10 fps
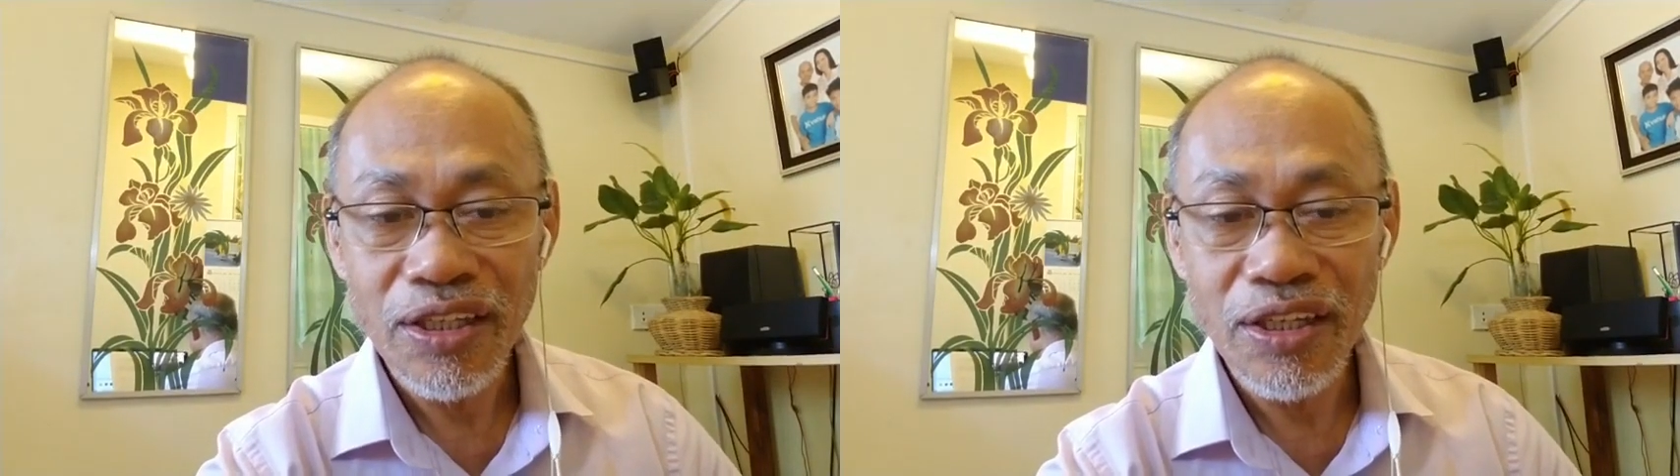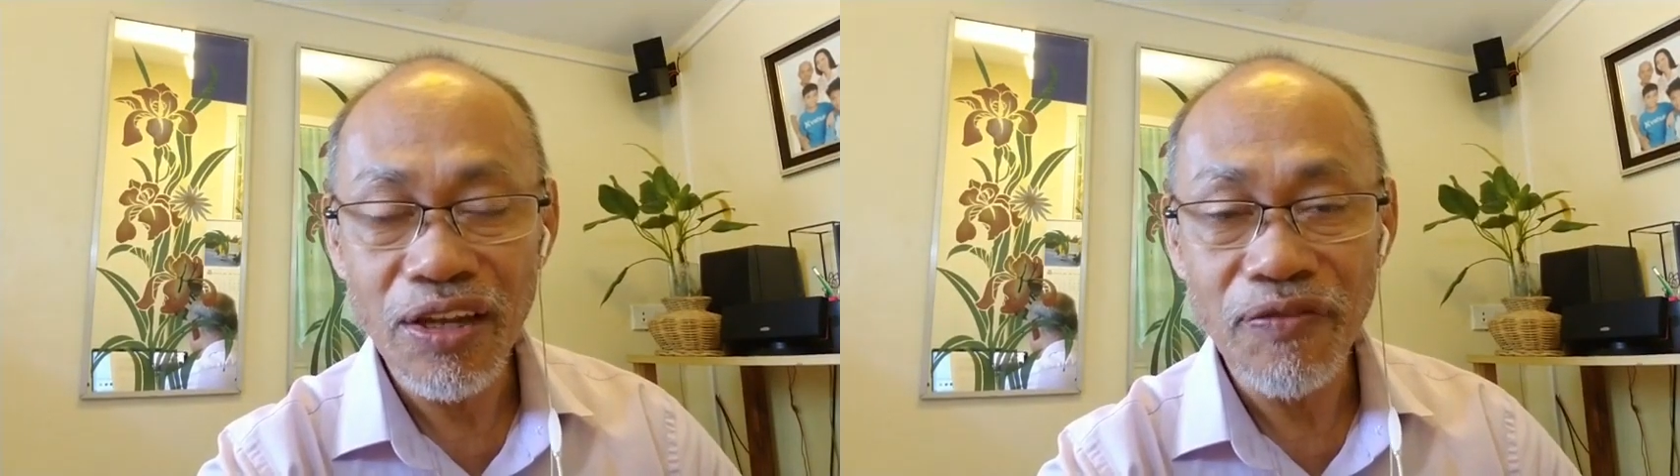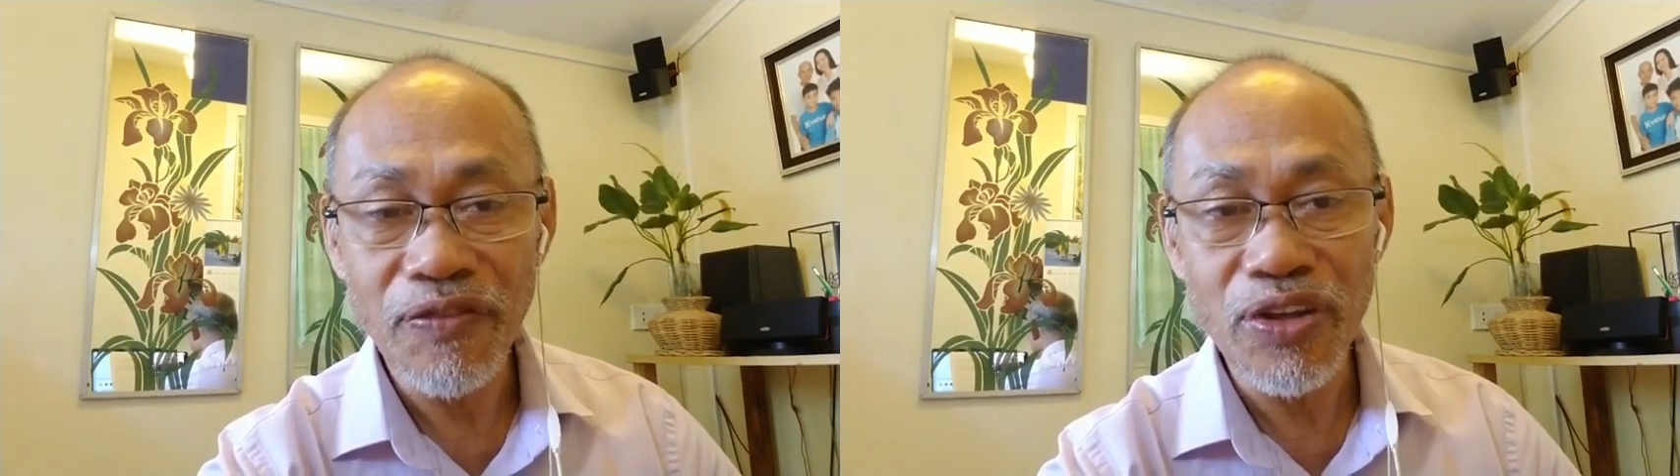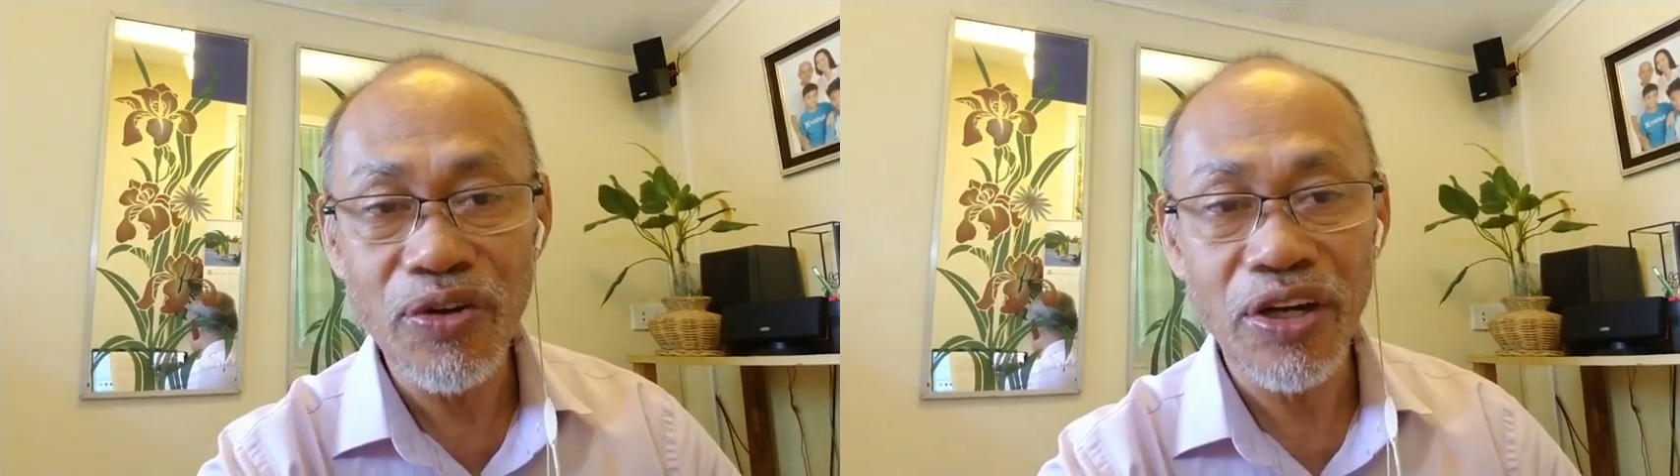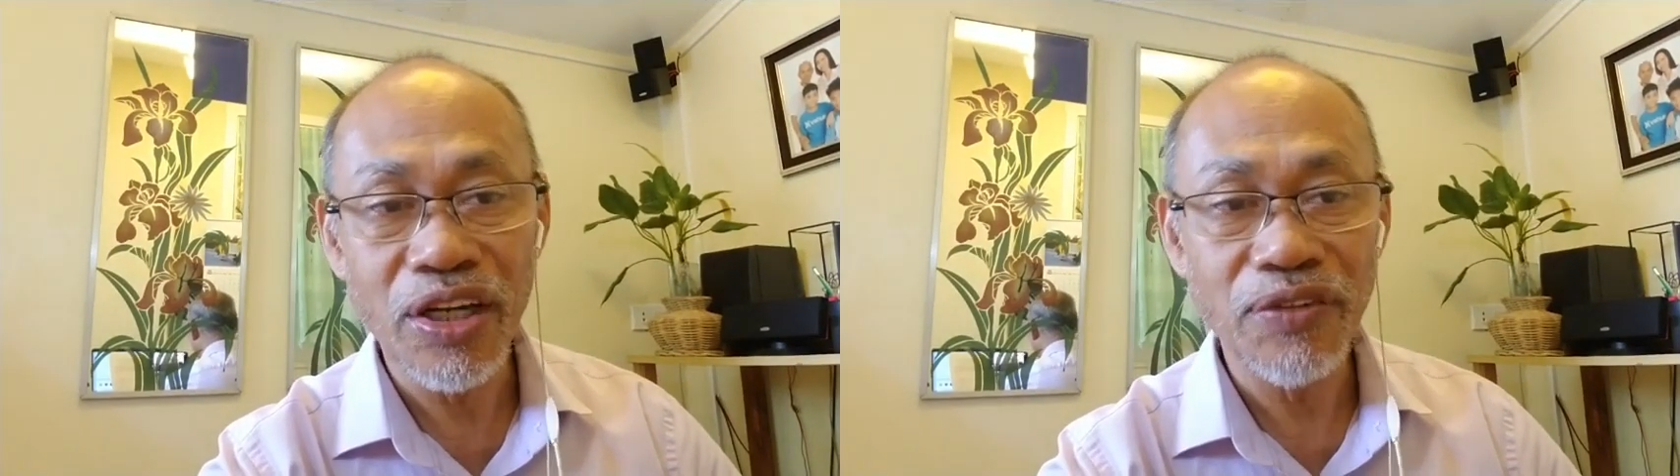If
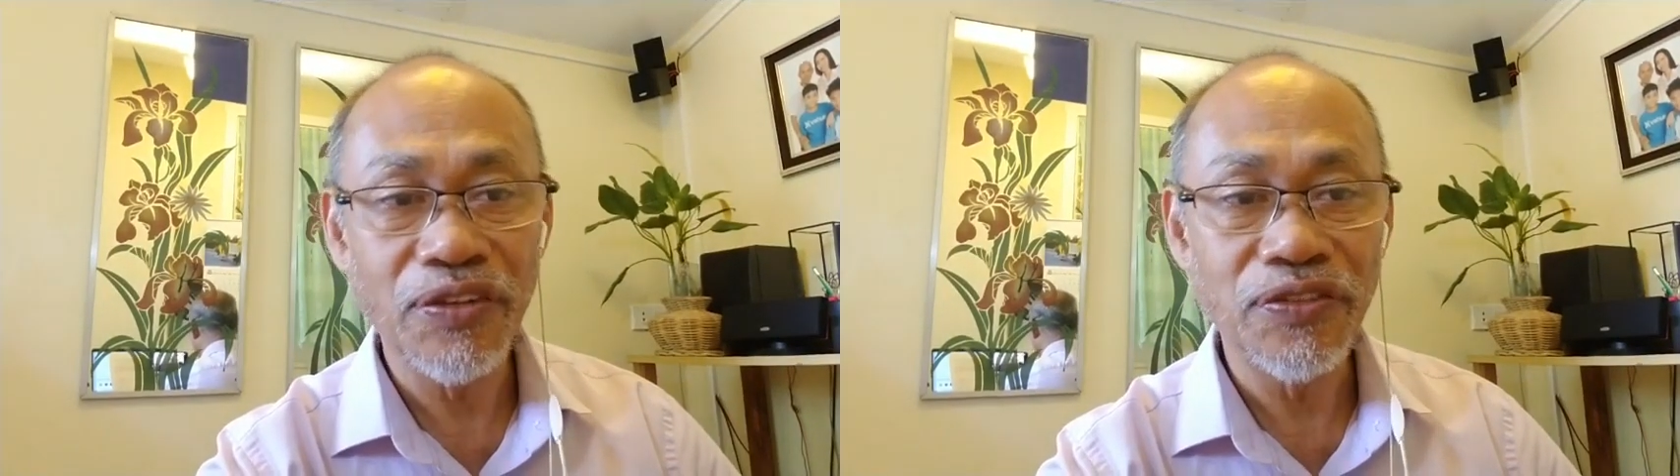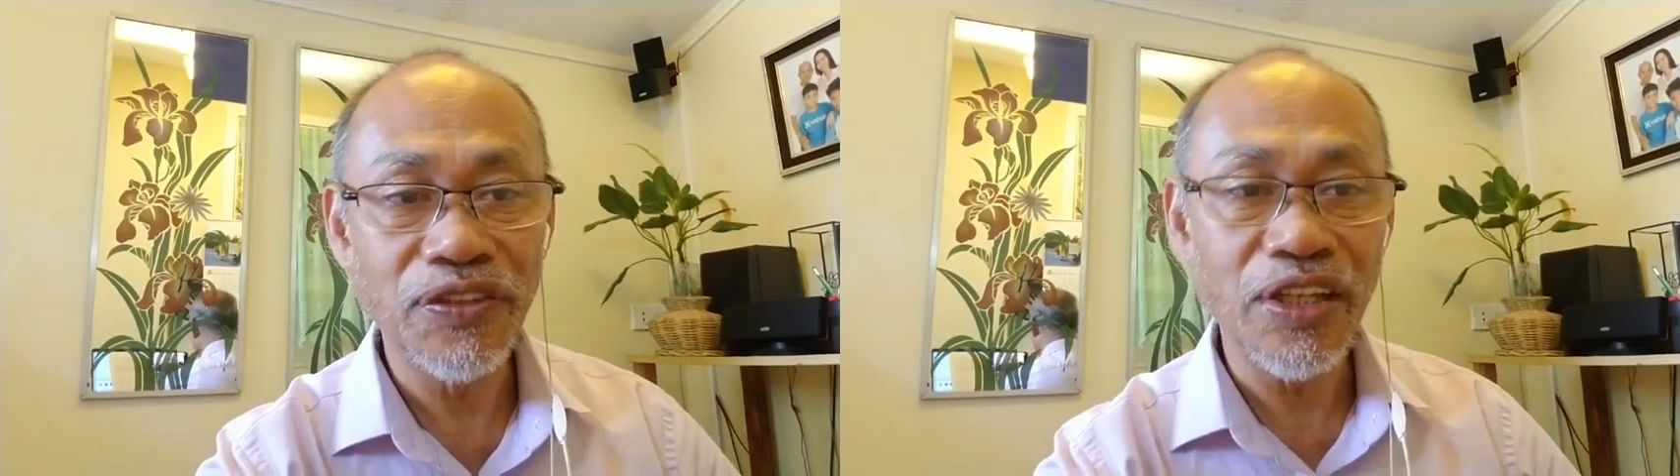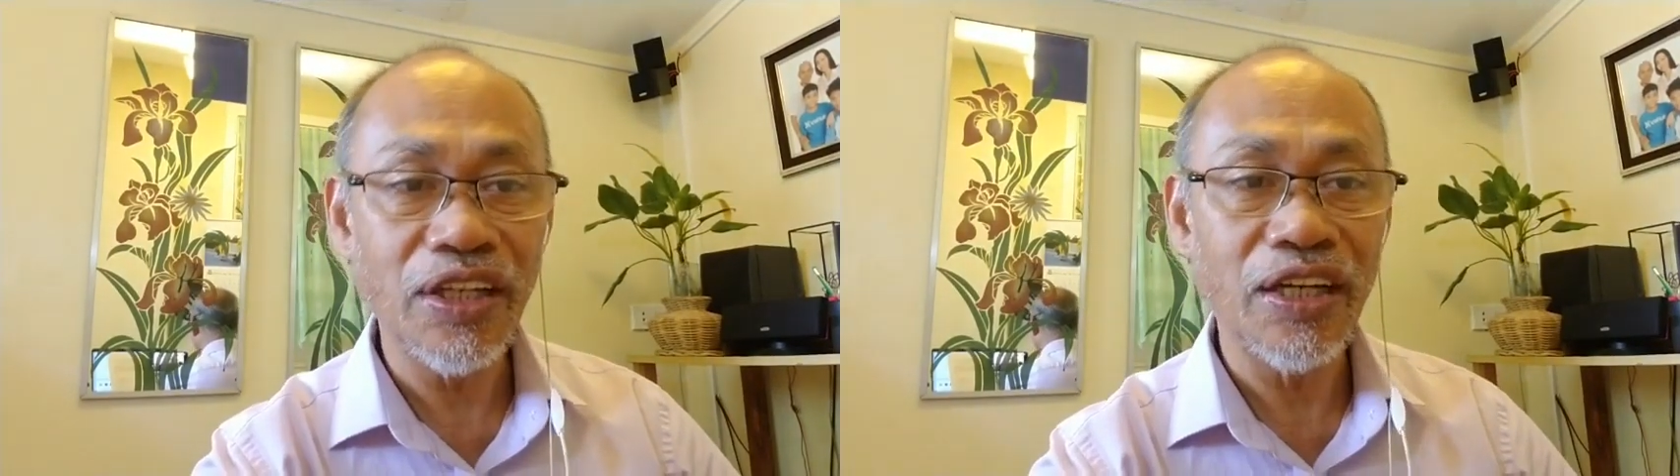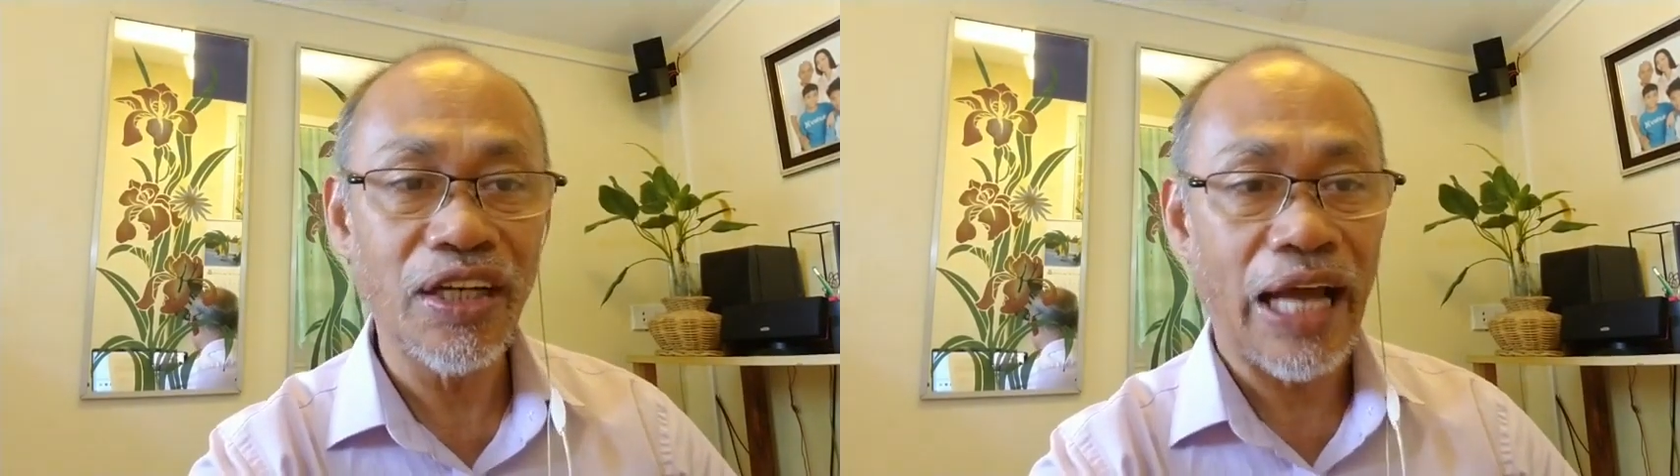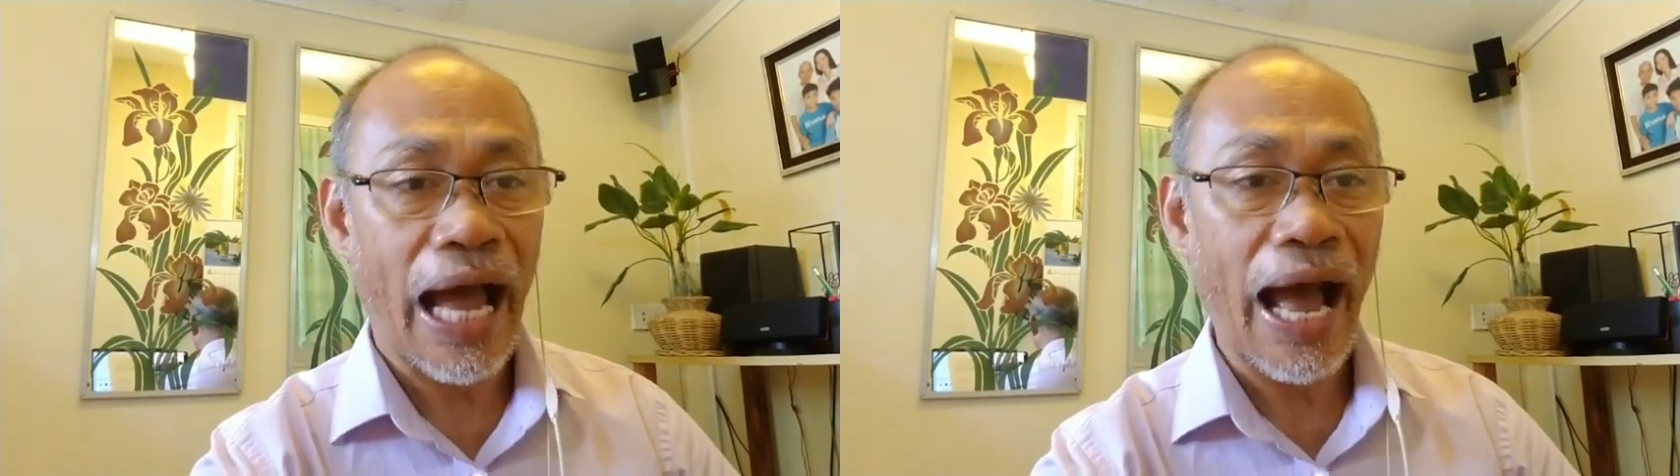you are not fulfilling and